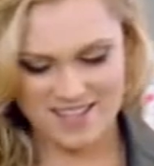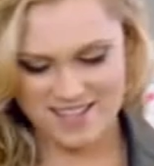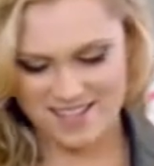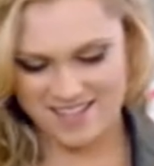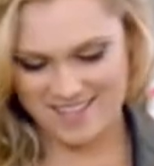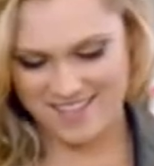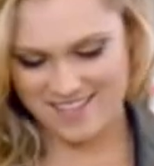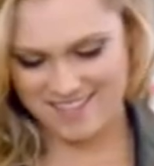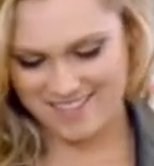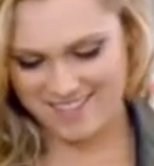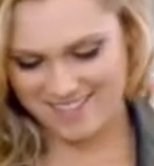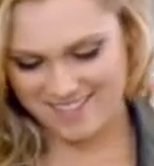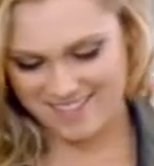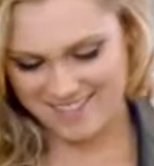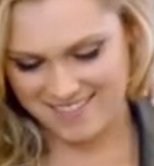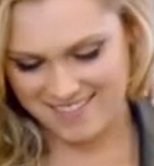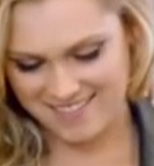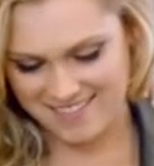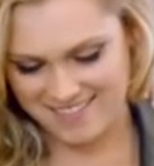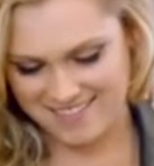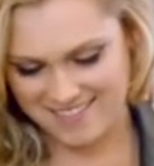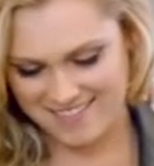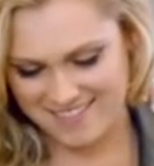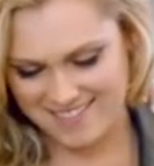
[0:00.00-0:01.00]

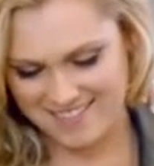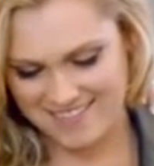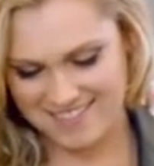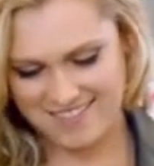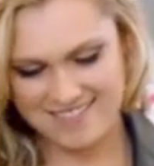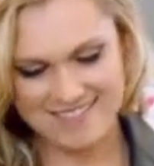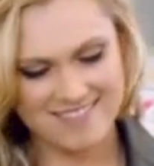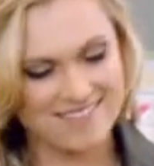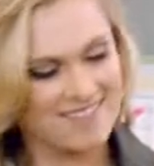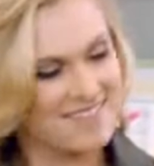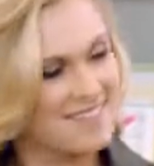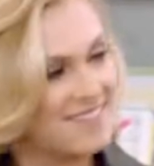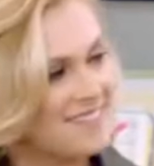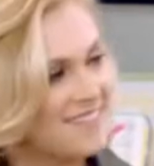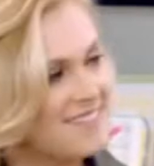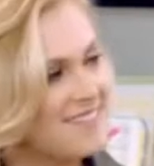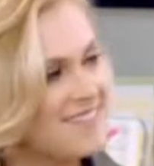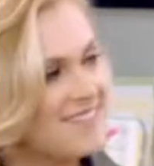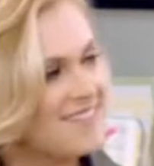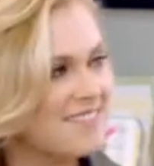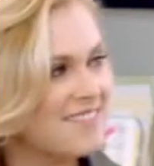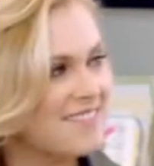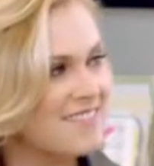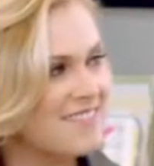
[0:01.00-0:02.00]

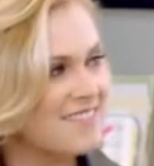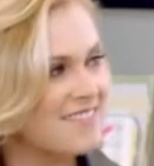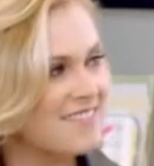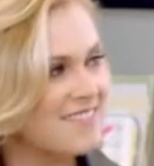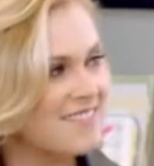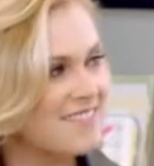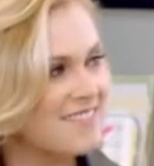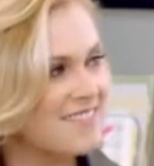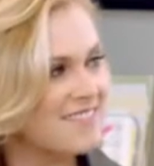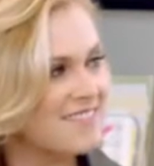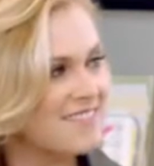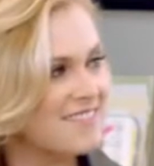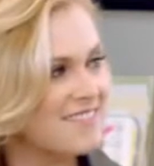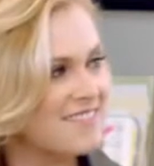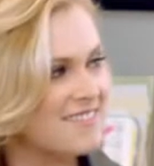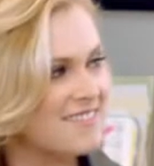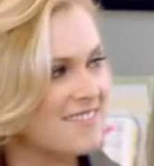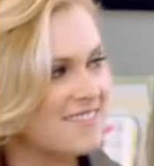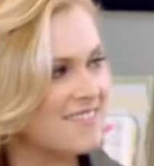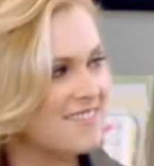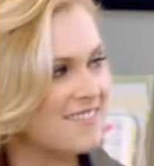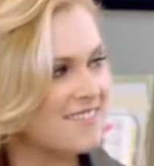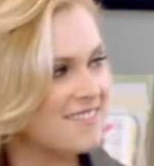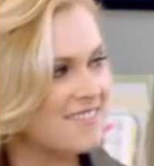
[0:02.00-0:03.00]

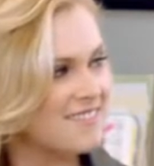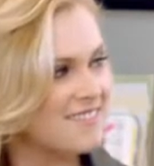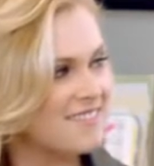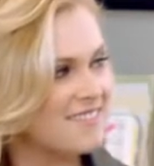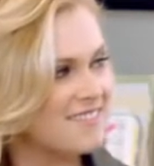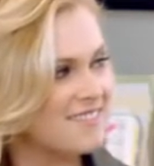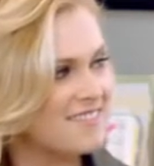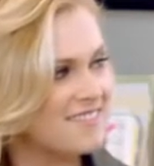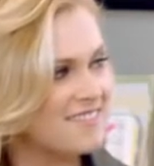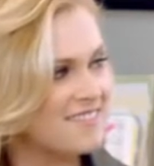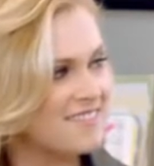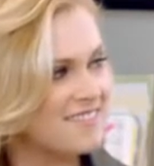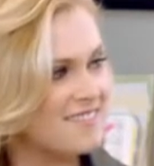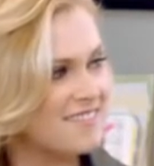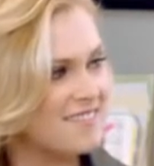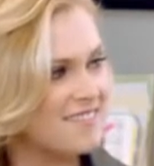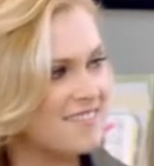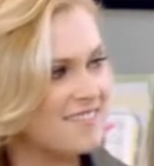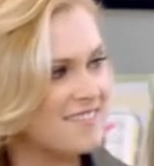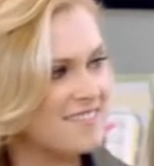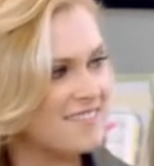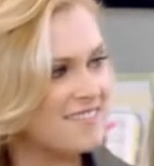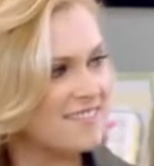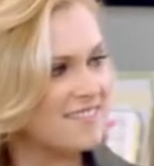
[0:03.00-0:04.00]

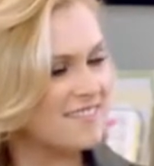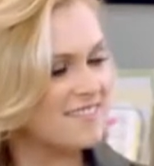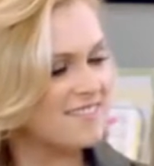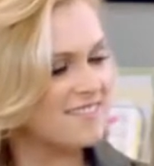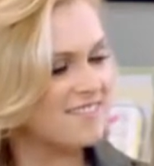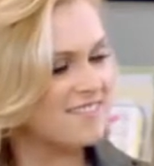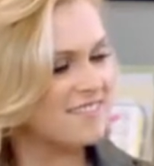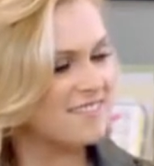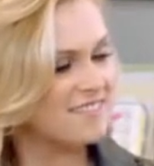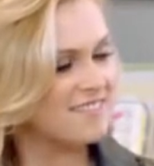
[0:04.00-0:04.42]
(not speaking)